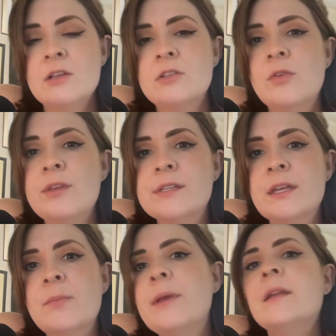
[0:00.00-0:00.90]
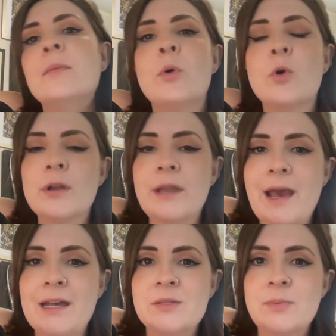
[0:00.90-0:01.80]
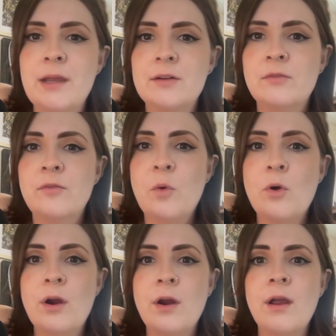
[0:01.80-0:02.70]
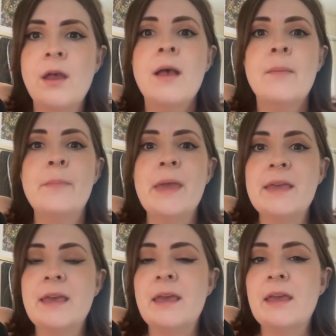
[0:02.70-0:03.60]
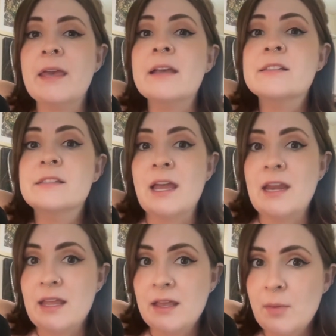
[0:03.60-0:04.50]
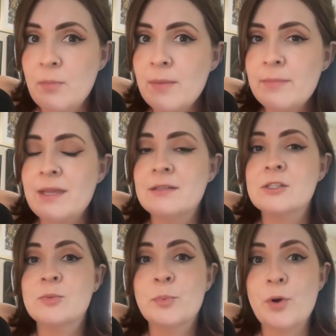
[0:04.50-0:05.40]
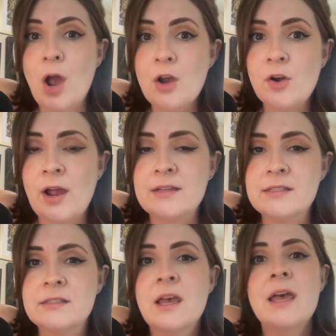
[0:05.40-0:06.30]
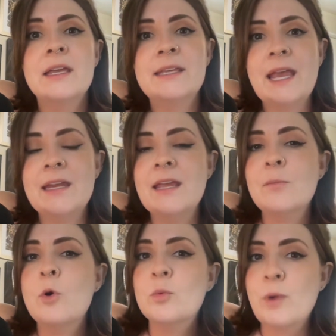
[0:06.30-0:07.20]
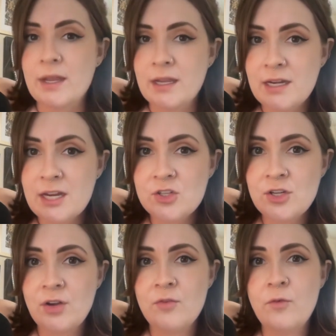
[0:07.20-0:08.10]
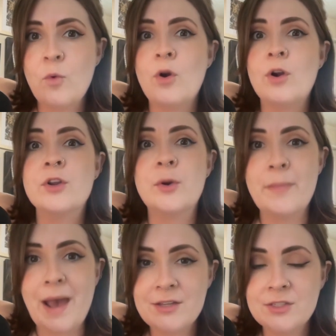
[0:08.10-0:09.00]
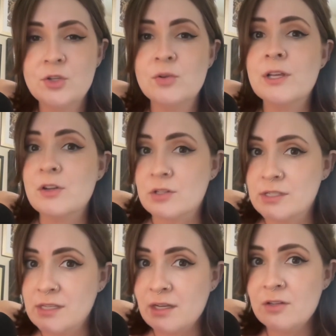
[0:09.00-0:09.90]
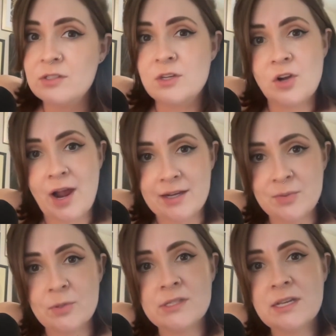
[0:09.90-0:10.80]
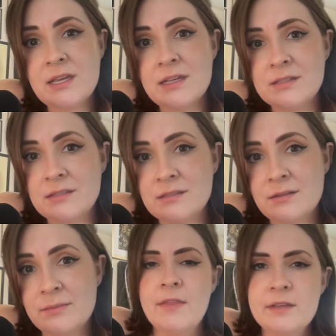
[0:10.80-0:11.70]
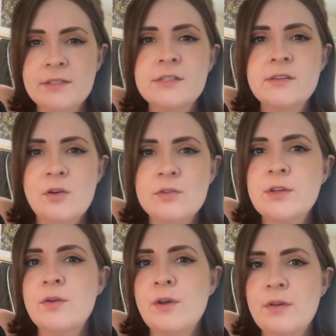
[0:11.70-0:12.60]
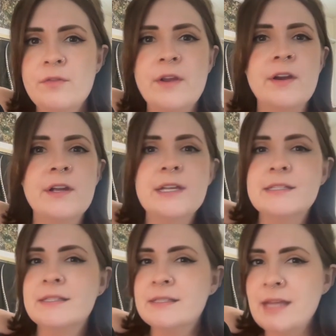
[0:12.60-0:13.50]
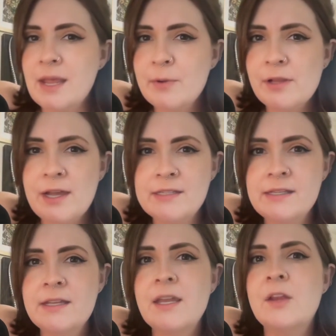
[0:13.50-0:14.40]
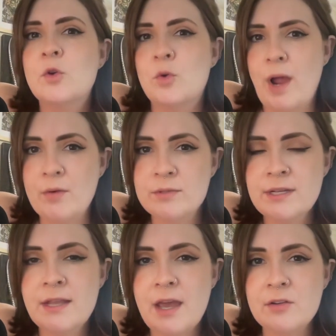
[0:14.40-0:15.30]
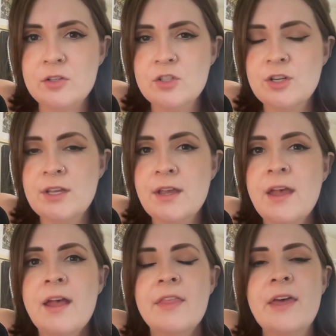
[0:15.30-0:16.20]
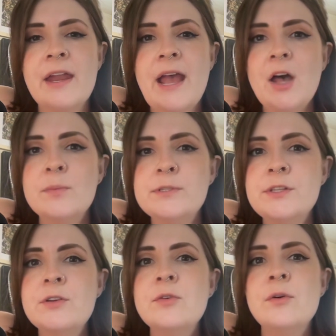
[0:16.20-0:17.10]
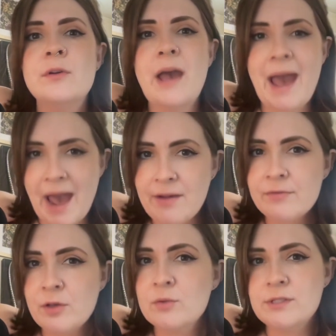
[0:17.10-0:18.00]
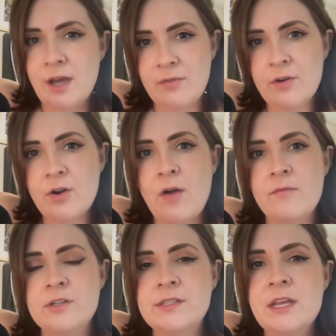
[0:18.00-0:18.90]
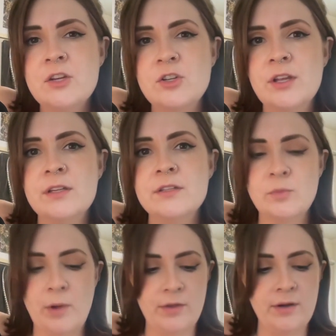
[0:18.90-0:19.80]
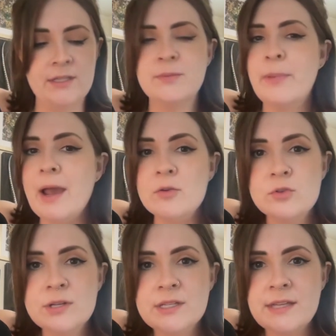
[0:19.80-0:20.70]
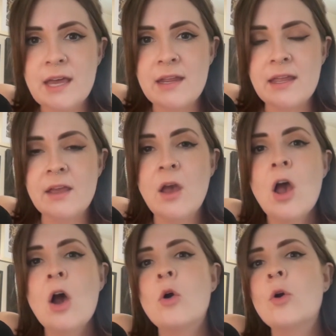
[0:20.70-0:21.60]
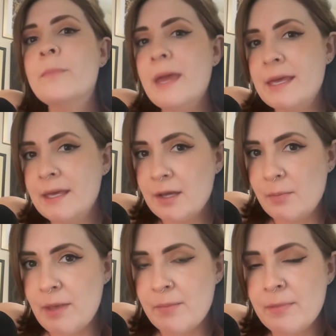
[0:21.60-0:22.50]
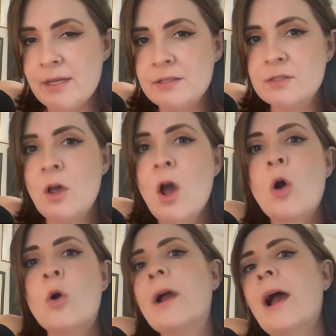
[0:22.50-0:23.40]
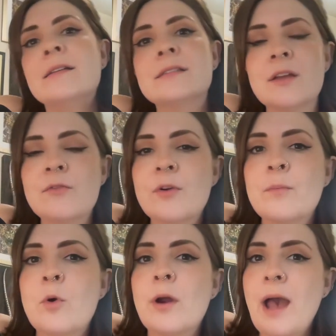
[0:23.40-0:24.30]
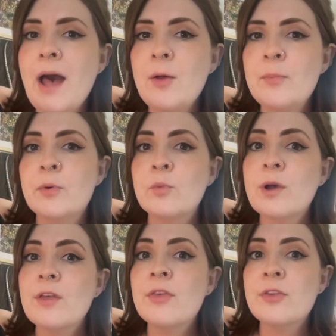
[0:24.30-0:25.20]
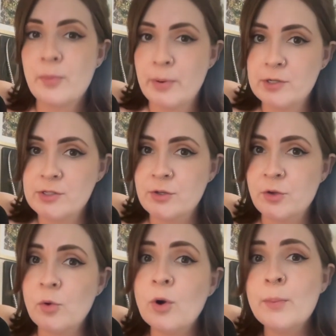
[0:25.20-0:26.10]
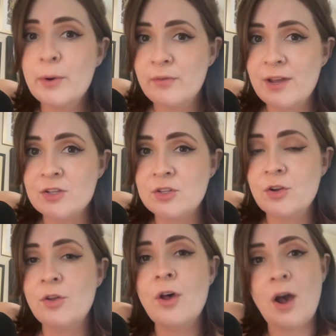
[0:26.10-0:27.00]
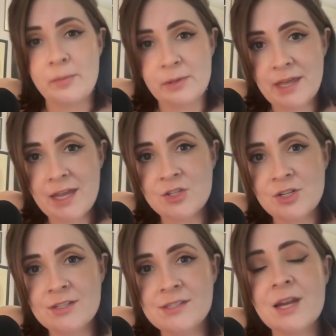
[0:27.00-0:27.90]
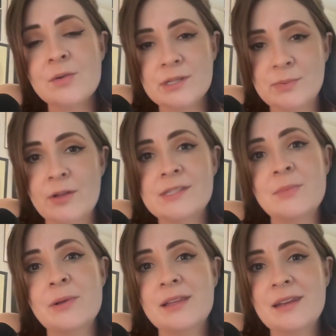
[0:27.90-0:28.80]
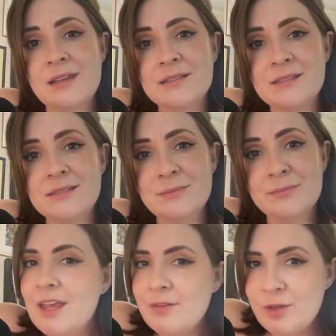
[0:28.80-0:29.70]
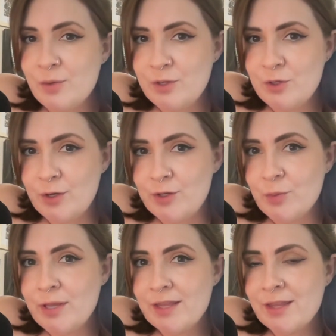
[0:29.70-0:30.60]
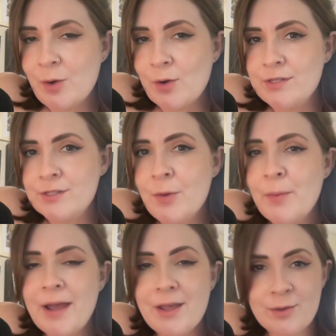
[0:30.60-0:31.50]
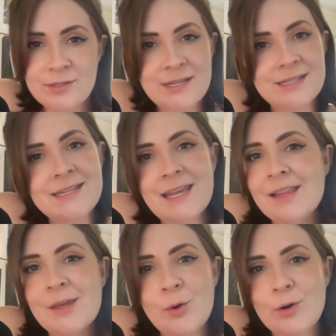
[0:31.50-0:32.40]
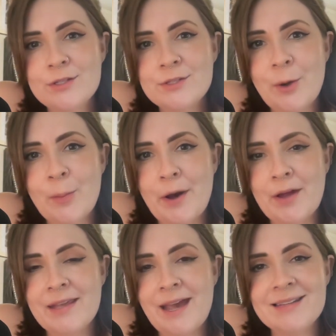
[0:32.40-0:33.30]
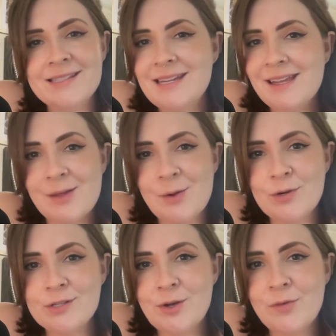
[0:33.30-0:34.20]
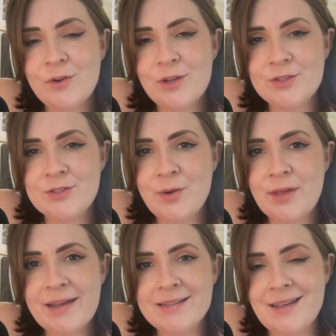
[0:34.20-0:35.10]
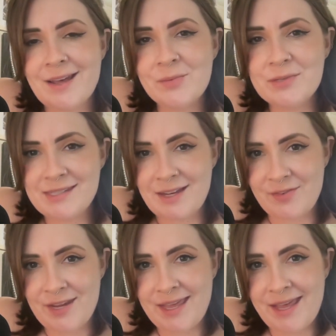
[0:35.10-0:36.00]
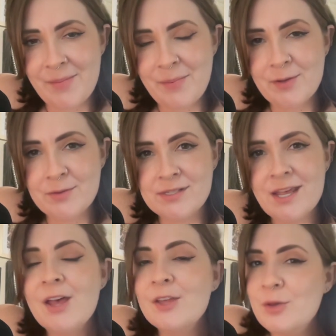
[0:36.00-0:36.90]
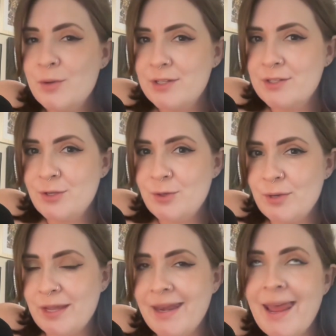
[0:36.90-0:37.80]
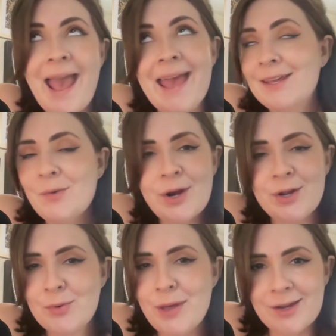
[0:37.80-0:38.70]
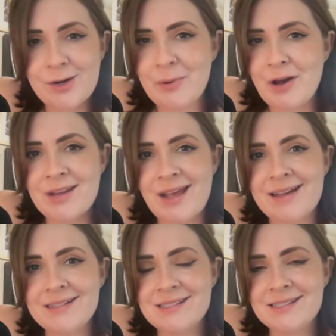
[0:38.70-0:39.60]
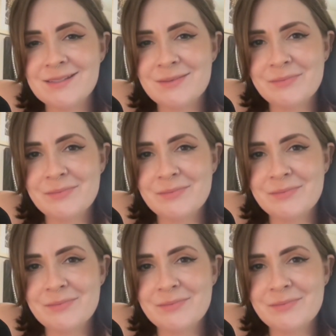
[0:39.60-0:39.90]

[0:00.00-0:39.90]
So this can be an important aspect for making exciting commitments, progress, gaining more recognition for your mastery, your skills, and your expertise. And this is also a very stabilizing and grounding energy that helps you have those tougher conversations, whether it's boundary setting or making commitments or asking for more help with your personal or professional obligations and responsibilities. If you enjoyed your weekly horoscope, I host a daily horoscope podcast, Daily Horoscope for Your Zodiac Sign with Stephanie Campos. You can tune in anywhere you get your podcasts.